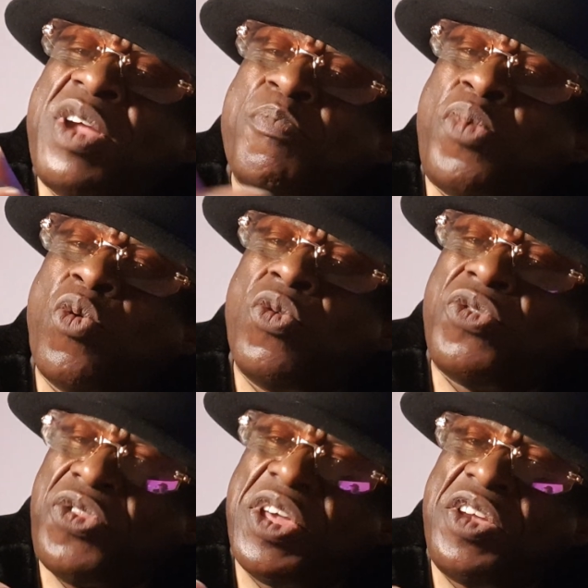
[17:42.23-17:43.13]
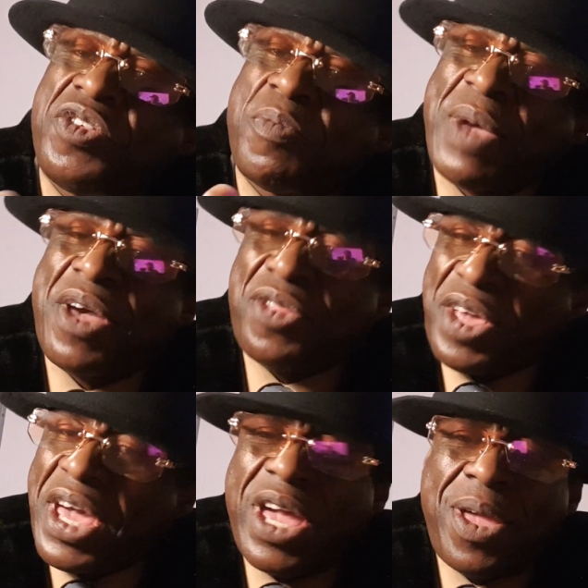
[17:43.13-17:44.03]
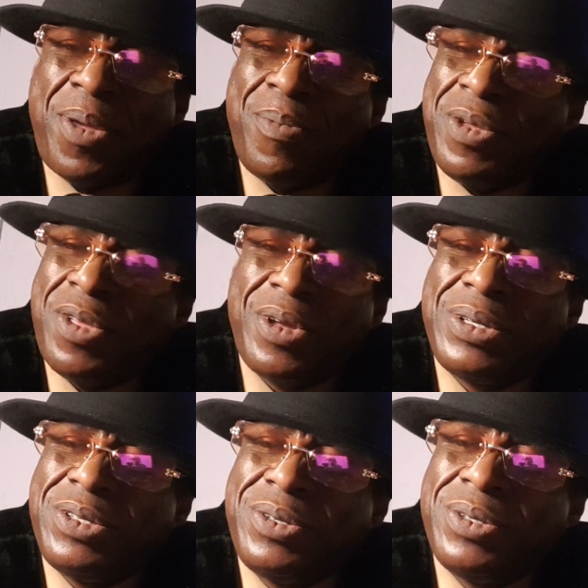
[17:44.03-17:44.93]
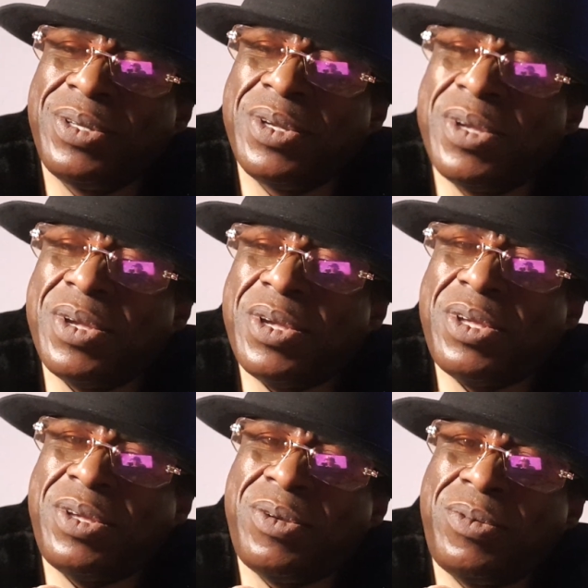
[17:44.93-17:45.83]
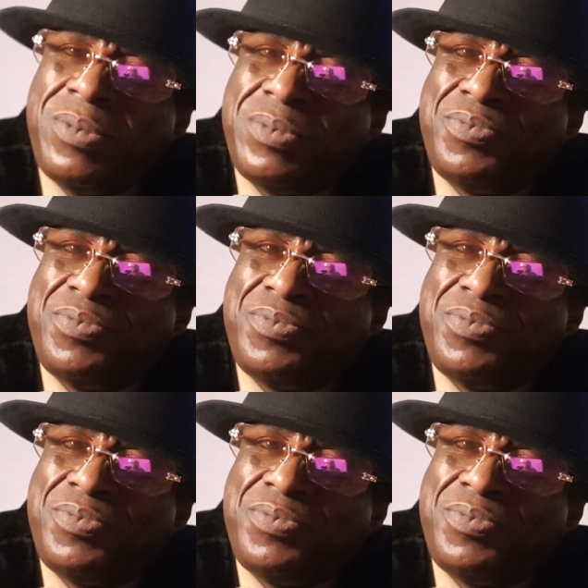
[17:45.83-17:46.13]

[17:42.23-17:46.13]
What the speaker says: important things about the game, you know.